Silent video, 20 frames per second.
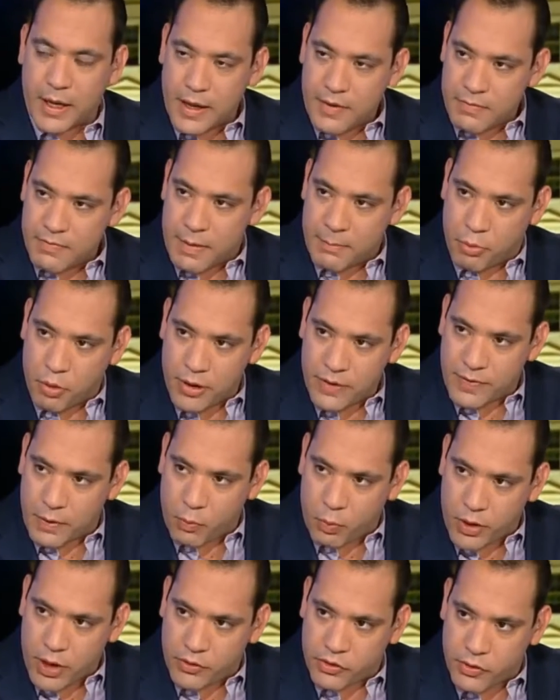The point that
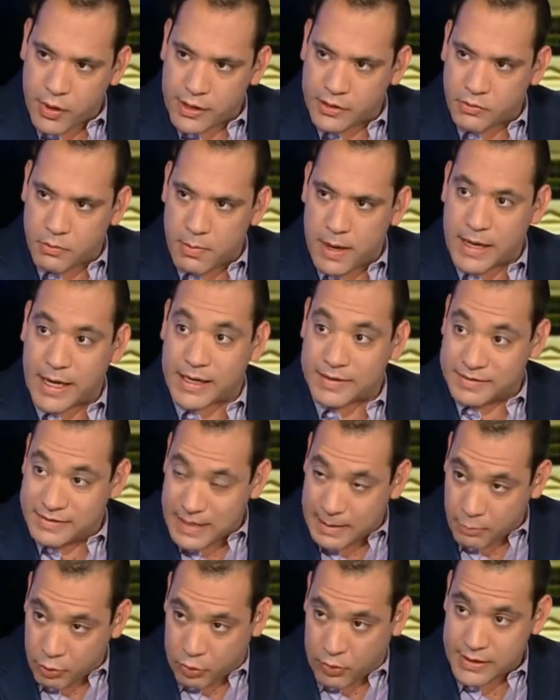we are trying to make as
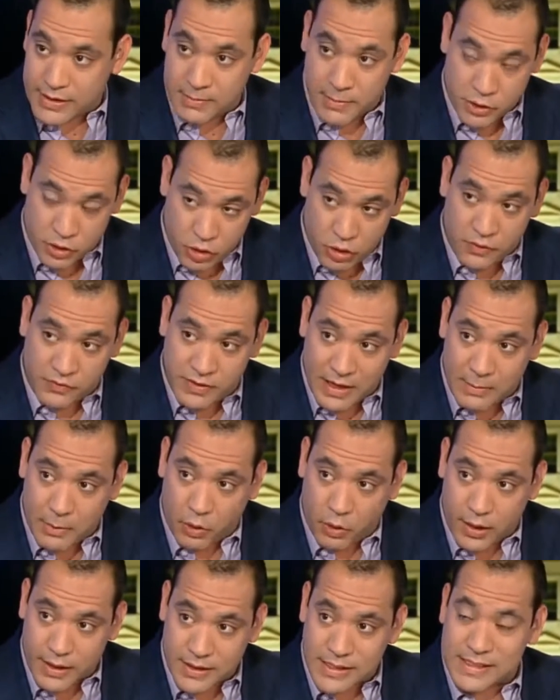Democrats, a majority of
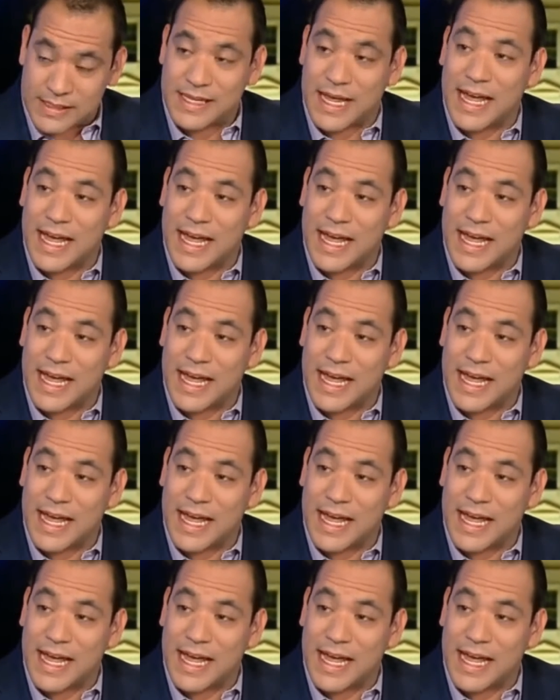Democrats, is that